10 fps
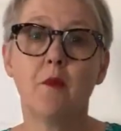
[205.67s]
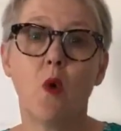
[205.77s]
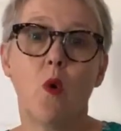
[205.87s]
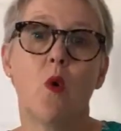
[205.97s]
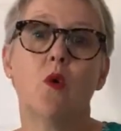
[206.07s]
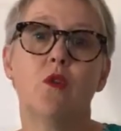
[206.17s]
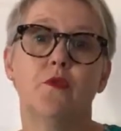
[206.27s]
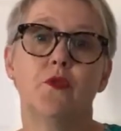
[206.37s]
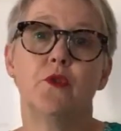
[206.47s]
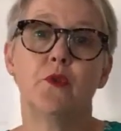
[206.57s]
All
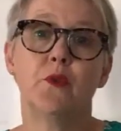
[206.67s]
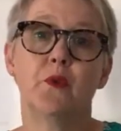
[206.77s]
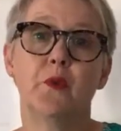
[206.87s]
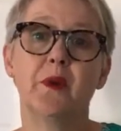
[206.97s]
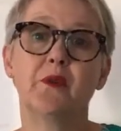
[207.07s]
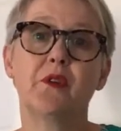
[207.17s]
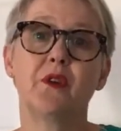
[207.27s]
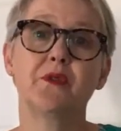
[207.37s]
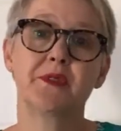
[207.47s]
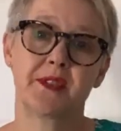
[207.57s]
of you will
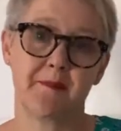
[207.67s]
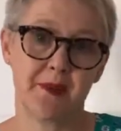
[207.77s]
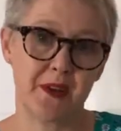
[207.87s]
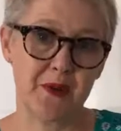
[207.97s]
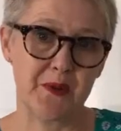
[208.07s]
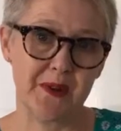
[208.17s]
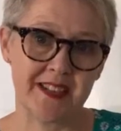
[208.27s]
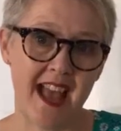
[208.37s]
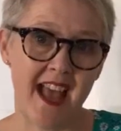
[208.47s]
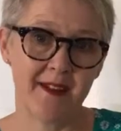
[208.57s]
know somebody who has
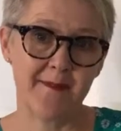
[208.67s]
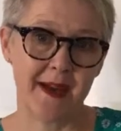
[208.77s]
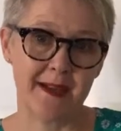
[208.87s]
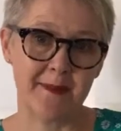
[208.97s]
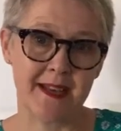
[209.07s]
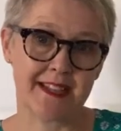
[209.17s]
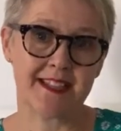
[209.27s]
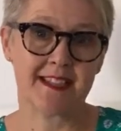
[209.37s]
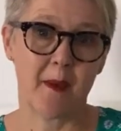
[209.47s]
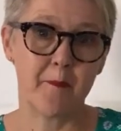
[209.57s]
had a baby at
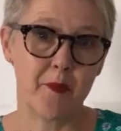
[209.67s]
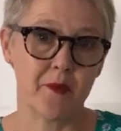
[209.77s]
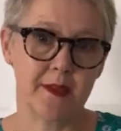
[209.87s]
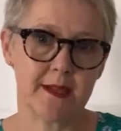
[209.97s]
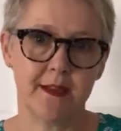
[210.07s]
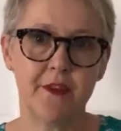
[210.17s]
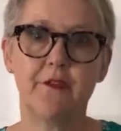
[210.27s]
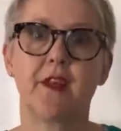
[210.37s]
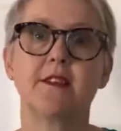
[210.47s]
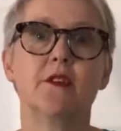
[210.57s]
some point, even
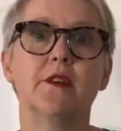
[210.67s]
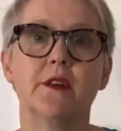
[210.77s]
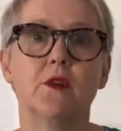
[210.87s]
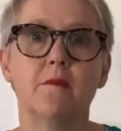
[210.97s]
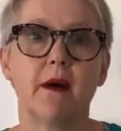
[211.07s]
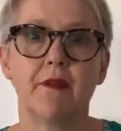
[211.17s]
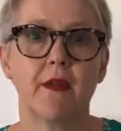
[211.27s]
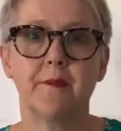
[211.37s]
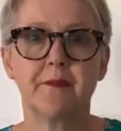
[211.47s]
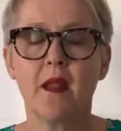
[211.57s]
if that's only your
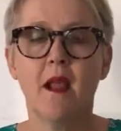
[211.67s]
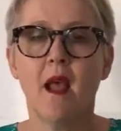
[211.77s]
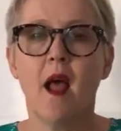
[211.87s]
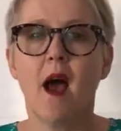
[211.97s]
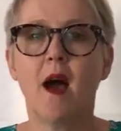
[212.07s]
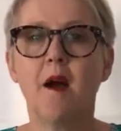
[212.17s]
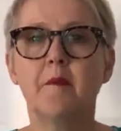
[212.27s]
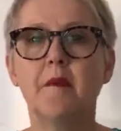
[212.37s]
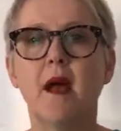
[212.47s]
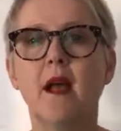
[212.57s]
mother.
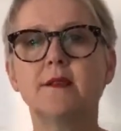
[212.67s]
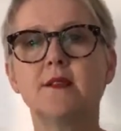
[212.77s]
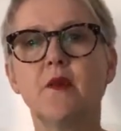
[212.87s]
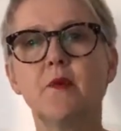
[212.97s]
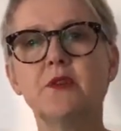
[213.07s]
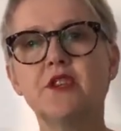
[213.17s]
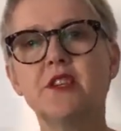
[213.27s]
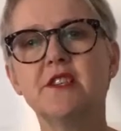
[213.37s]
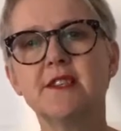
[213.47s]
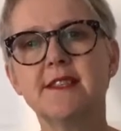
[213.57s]
And so I want
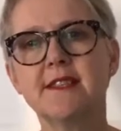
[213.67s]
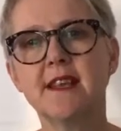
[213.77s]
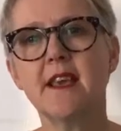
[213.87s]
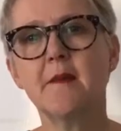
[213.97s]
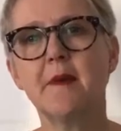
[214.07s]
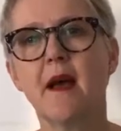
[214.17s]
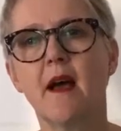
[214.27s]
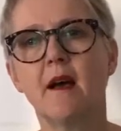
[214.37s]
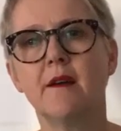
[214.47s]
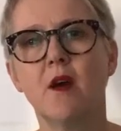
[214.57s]
you to just think
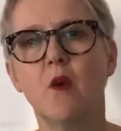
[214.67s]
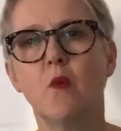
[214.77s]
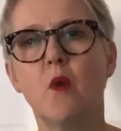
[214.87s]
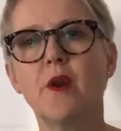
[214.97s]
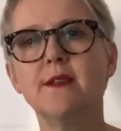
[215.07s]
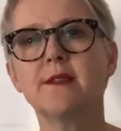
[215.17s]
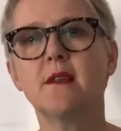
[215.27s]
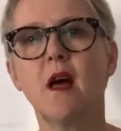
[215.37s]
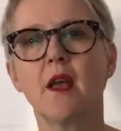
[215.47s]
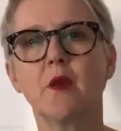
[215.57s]
about what it's
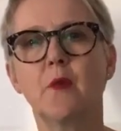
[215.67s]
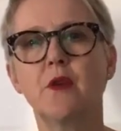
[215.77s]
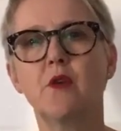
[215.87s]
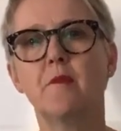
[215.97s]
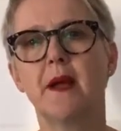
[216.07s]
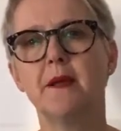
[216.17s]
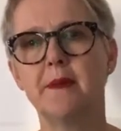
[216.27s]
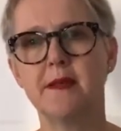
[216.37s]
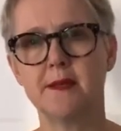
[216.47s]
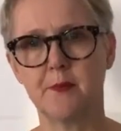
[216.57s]
like when your
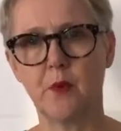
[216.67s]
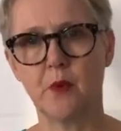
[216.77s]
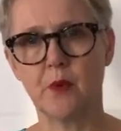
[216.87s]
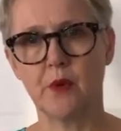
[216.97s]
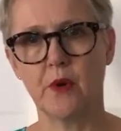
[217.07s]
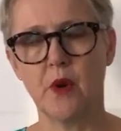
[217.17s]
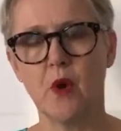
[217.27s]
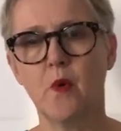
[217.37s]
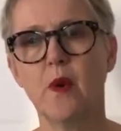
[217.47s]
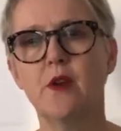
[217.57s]
baby is born,
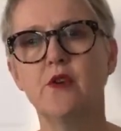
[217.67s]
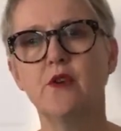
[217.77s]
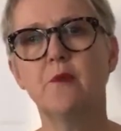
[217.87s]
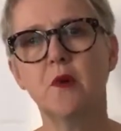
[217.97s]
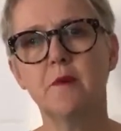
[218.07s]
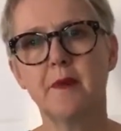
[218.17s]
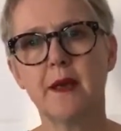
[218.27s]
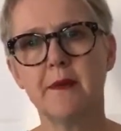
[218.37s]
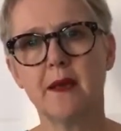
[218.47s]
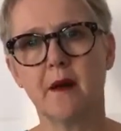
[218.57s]
when a newborn
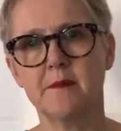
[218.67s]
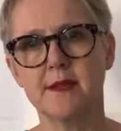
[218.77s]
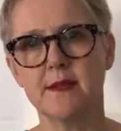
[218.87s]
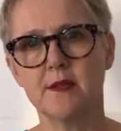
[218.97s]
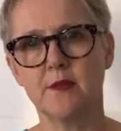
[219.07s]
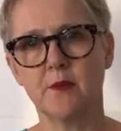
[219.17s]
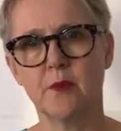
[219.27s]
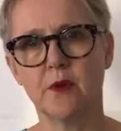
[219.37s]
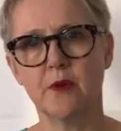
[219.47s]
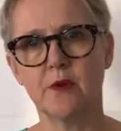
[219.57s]
baby comes into the
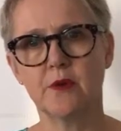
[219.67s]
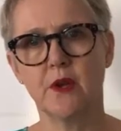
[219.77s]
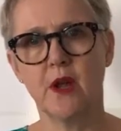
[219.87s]
world.